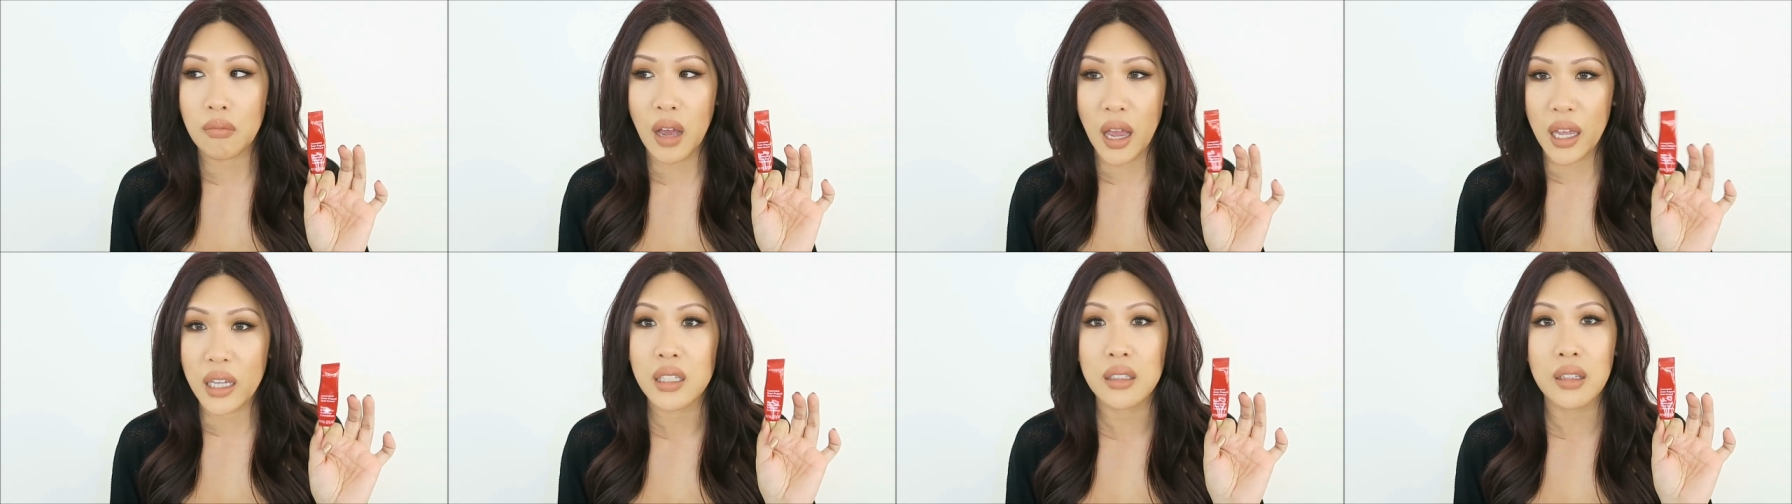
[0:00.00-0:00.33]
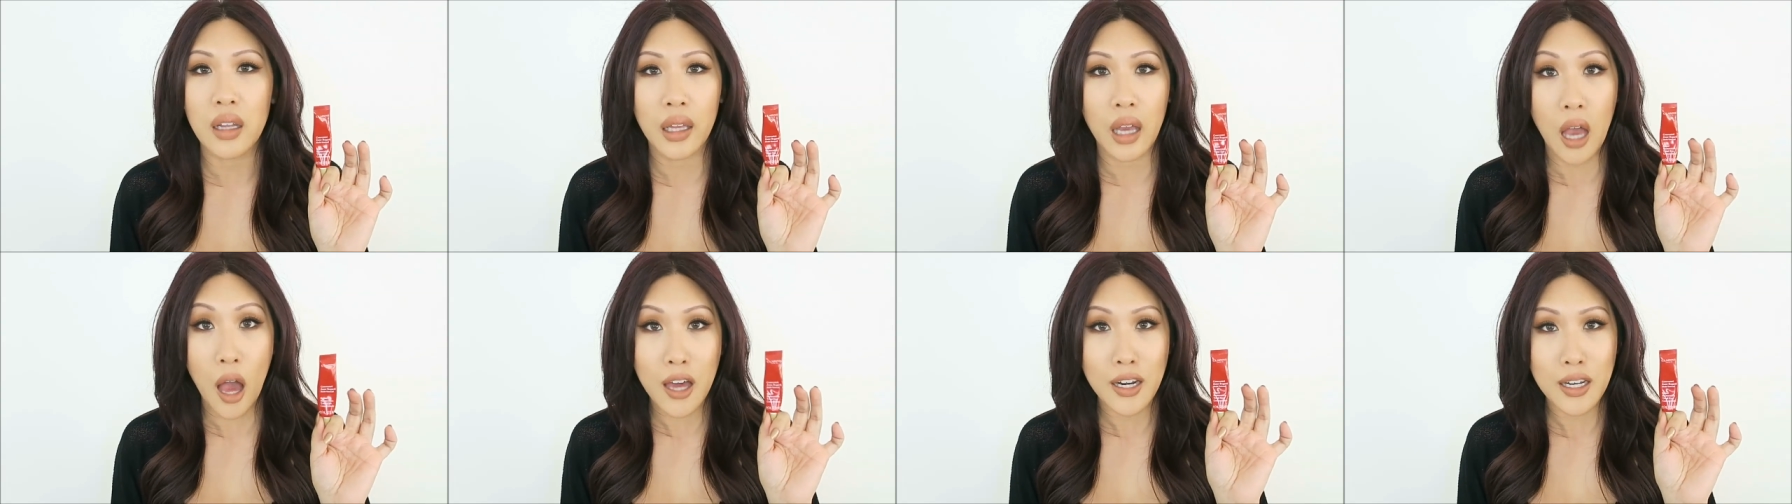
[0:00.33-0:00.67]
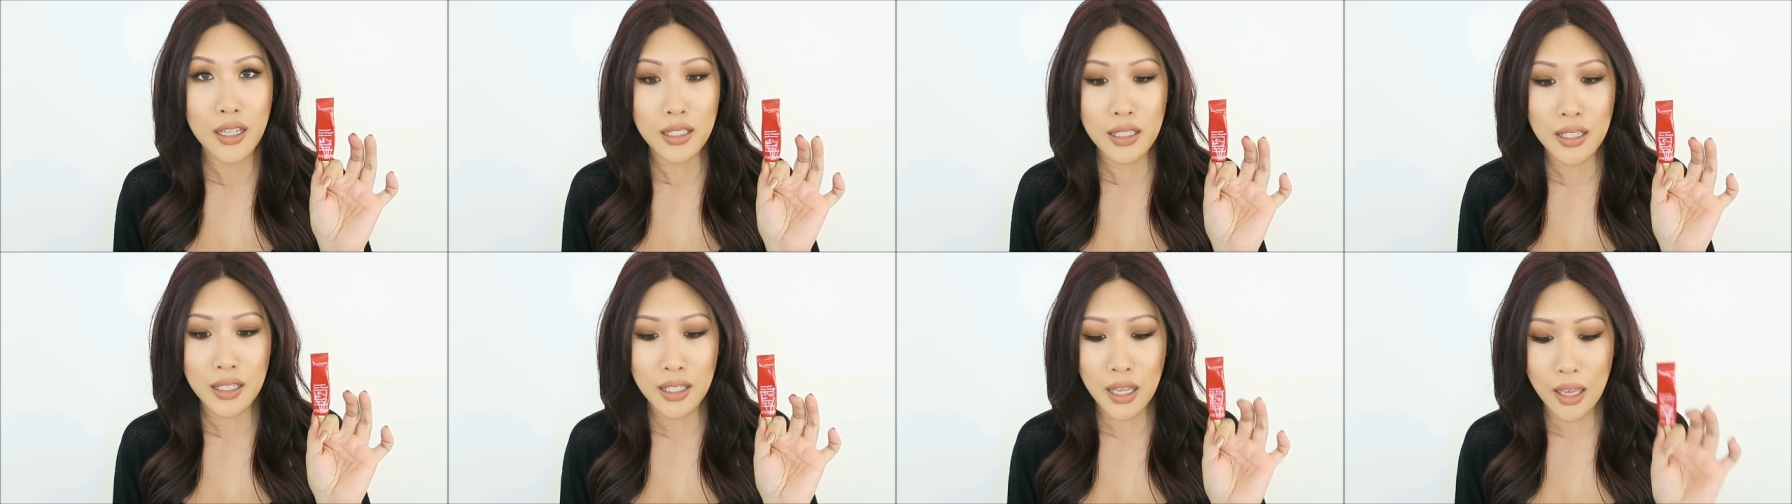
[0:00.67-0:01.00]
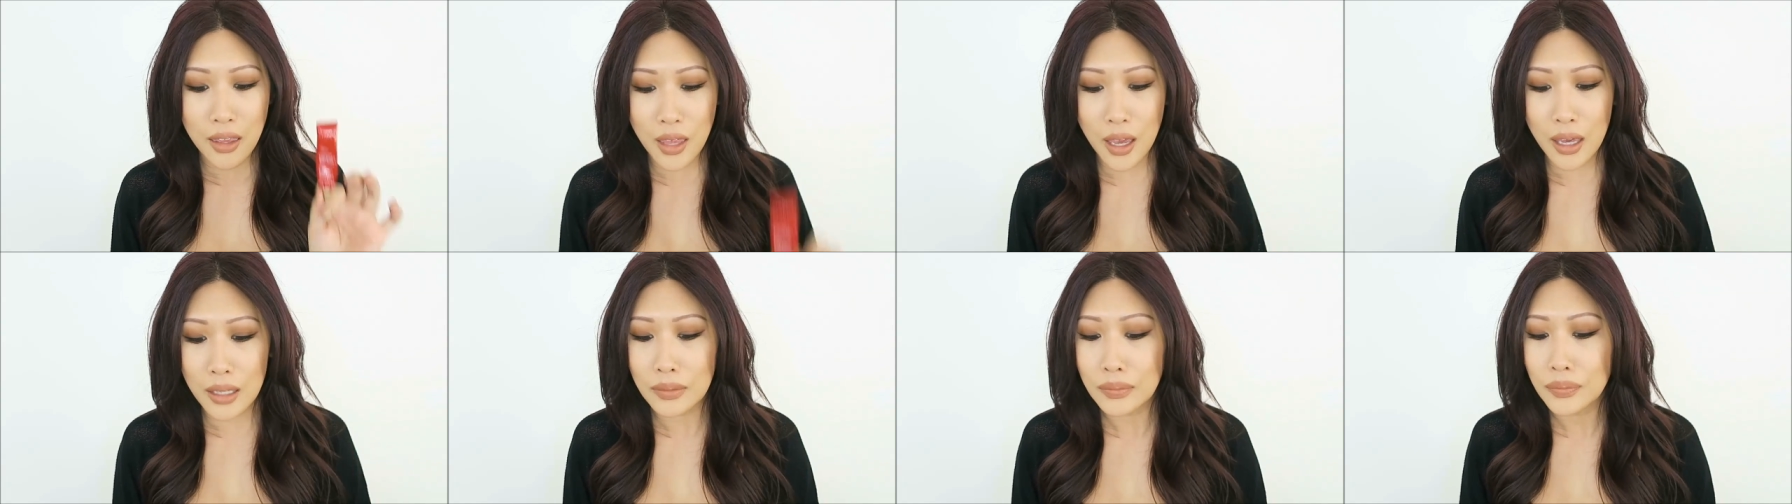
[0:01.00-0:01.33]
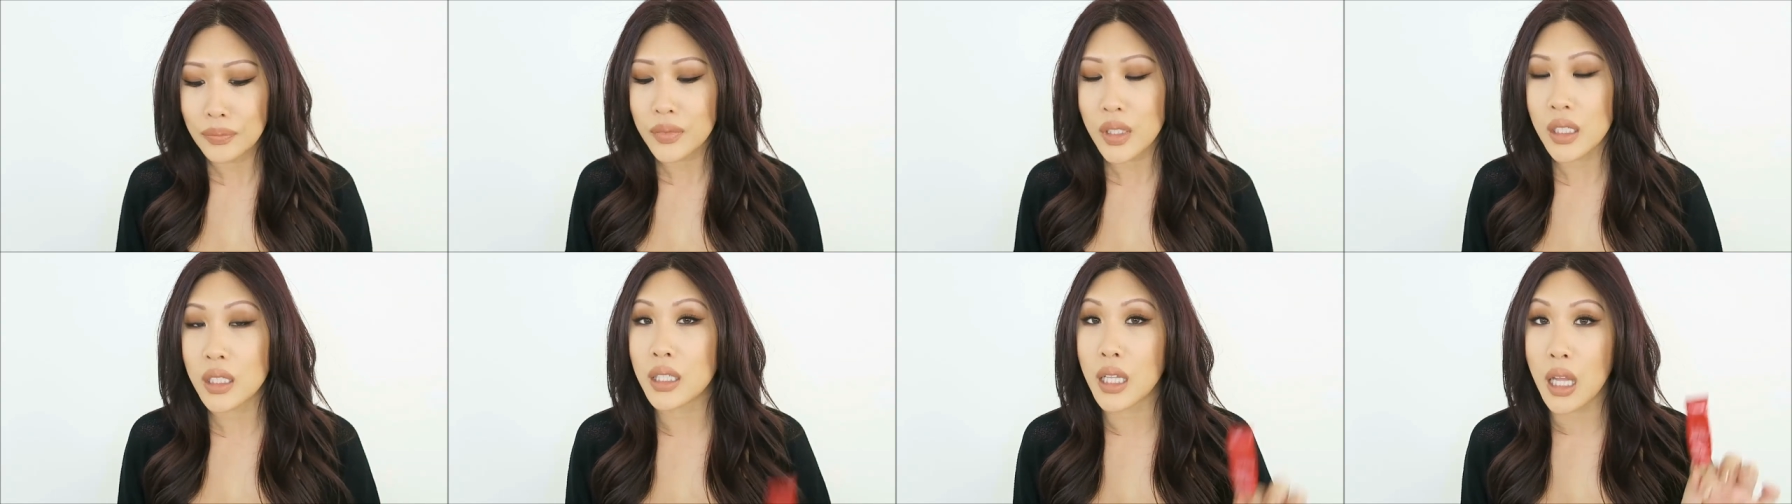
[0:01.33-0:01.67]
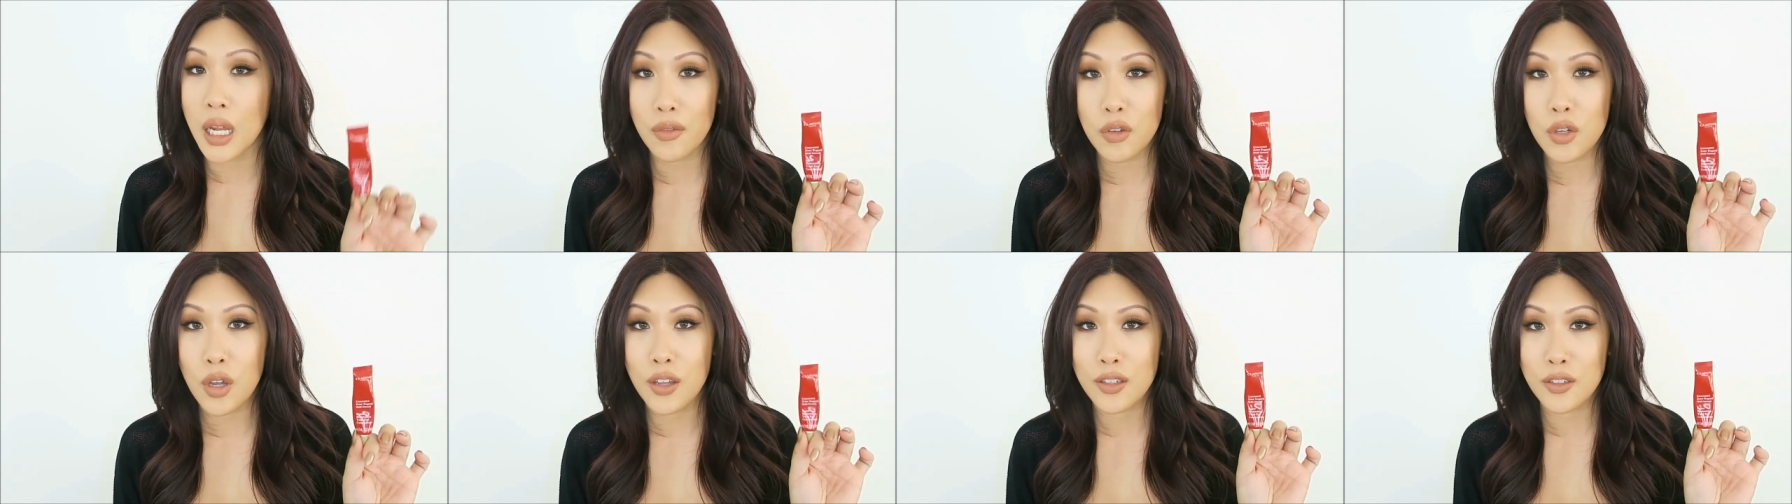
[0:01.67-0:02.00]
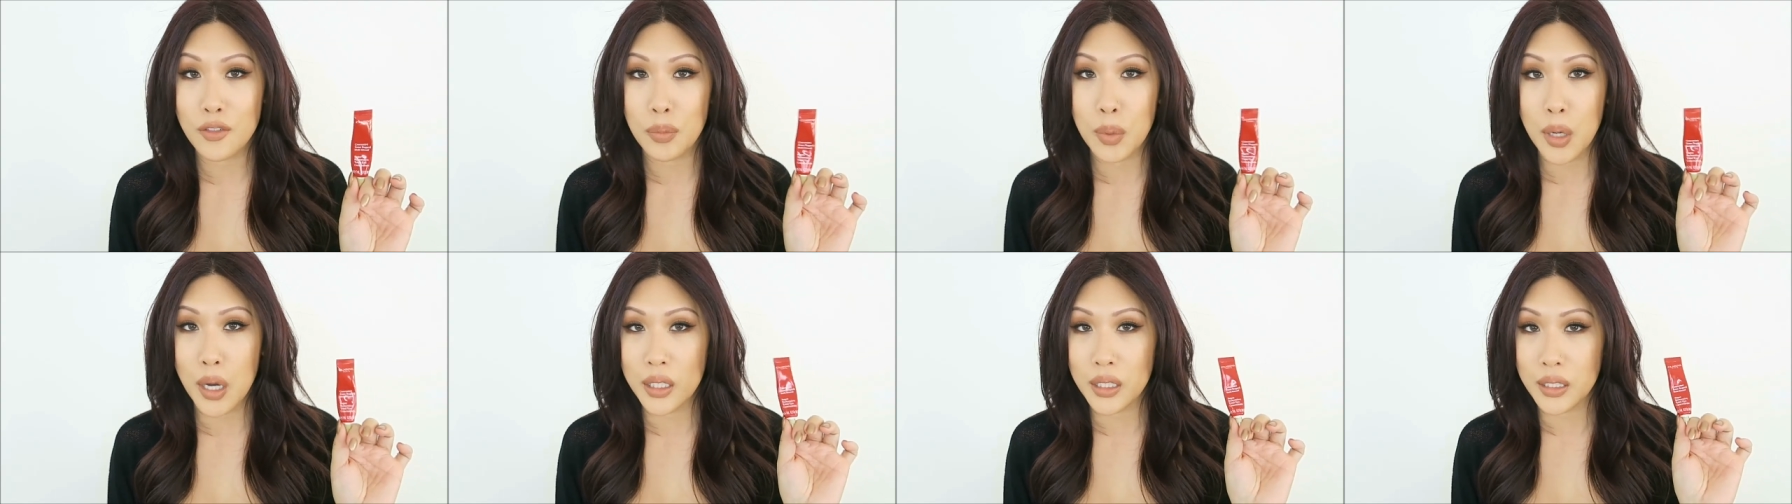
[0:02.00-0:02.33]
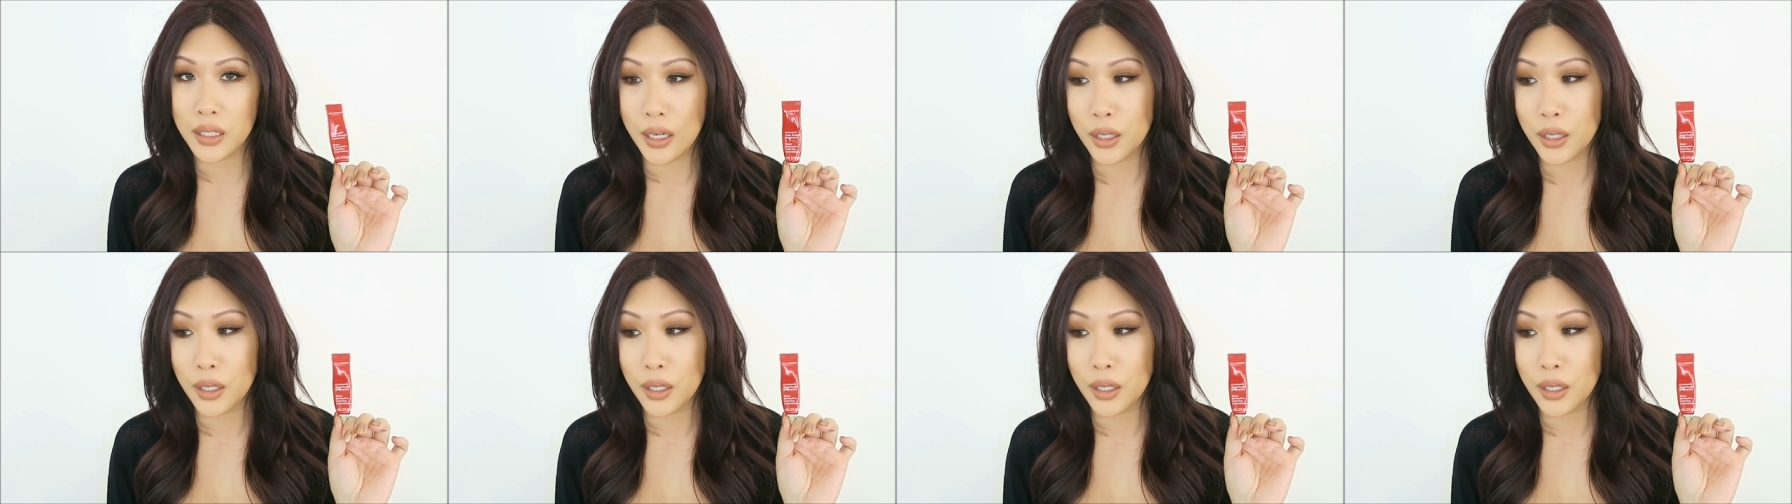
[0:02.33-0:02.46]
I can like, honestly say that. And a lot of you guys have bought it.